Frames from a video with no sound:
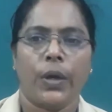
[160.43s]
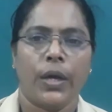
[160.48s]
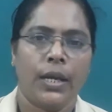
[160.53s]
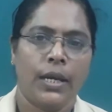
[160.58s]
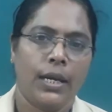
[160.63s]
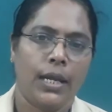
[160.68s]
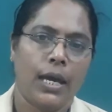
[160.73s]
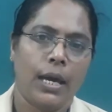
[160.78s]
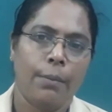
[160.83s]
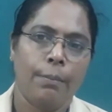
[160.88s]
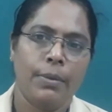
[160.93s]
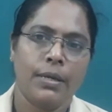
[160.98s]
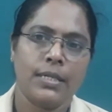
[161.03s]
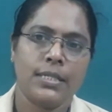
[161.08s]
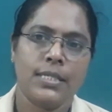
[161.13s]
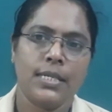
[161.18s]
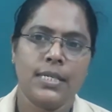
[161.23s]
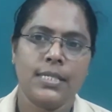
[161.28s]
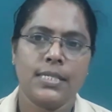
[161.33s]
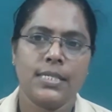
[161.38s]
in
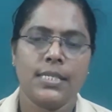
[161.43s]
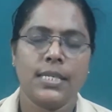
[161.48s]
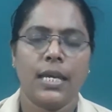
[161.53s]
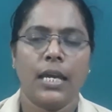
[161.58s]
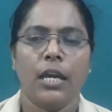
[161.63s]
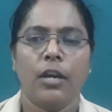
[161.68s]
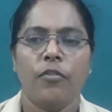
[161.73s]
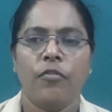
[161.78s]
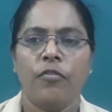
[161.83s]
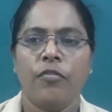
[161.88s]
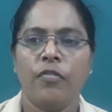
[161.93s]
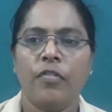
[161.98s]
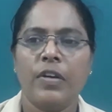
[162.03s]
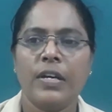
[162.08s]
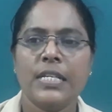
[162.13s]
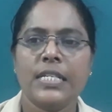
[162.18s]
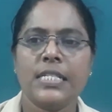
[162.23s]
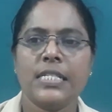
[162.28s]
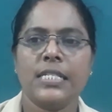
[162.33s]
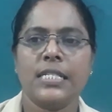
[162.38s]
emergency
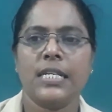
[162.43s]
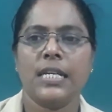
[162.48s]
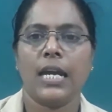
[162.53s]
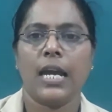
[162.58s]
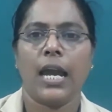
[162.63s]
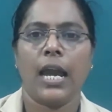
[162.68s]
first